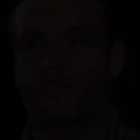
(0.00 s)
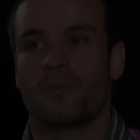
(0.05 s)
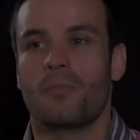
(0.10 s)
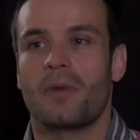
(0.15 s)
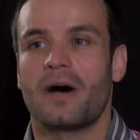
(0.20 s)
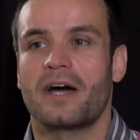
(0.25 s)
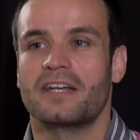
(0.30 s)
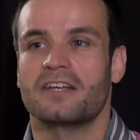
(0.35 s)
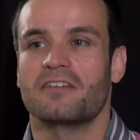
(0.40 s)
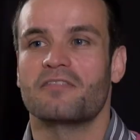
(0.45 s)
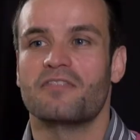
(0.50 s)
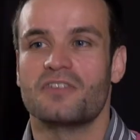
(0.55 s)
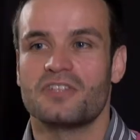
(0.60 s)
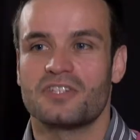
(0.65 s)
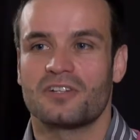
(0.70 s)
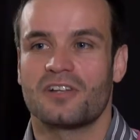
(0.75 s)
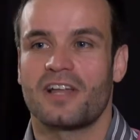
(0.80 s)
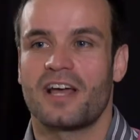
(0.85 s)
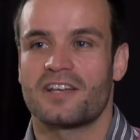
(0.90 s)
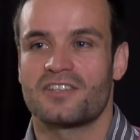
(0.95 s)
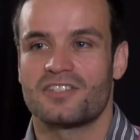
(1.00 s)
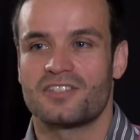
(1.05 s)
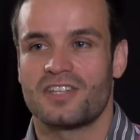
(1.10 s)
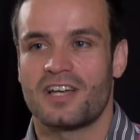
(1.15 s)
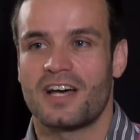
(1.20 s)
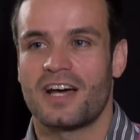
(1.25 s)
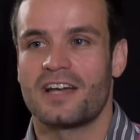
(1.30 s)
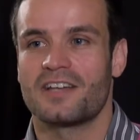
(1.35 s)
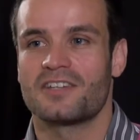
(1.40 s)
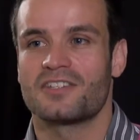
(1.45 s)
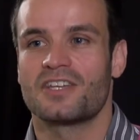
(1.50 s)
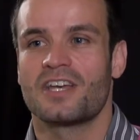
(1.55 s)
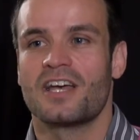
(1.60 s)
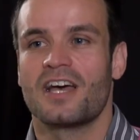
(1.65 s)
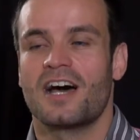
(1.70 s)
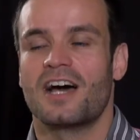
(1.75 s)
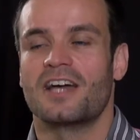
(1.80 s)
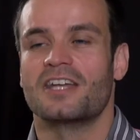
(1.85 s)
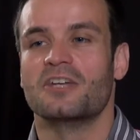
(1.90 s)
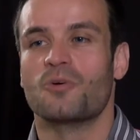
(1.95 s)
combining physical exercise
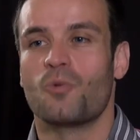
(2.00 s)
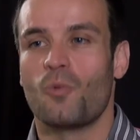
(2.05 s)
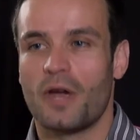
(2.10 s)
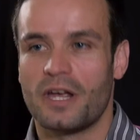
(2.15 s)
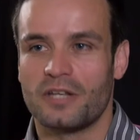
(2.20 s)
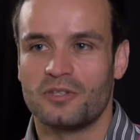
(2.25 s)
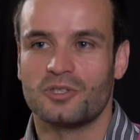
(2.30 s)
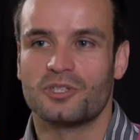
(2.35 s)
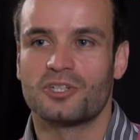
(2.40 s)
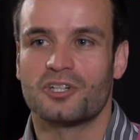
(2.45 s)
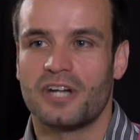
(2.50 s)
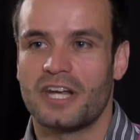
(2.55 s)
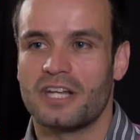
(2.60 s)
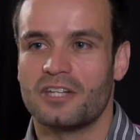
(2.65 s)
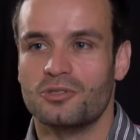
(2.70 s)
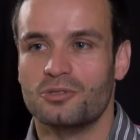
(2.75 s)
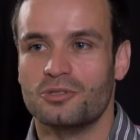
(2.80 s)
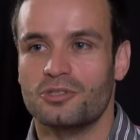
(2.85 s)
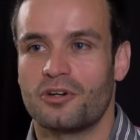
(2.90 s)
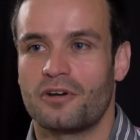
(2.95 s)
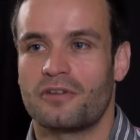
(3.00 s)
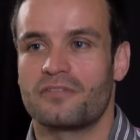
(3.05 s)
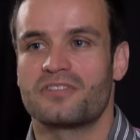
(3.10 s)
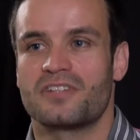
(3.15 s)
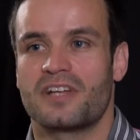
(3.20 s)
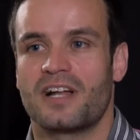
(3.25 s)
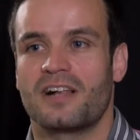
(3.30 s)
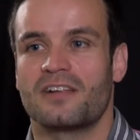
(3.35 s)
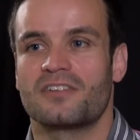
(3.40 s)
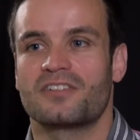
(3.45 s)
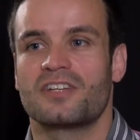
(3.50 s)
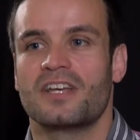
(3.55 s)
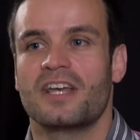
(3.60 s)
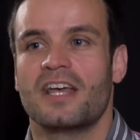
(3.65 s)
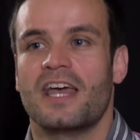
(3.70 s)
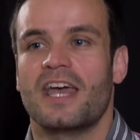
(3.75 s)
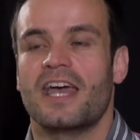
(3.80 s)
in a way to create new nerve cells,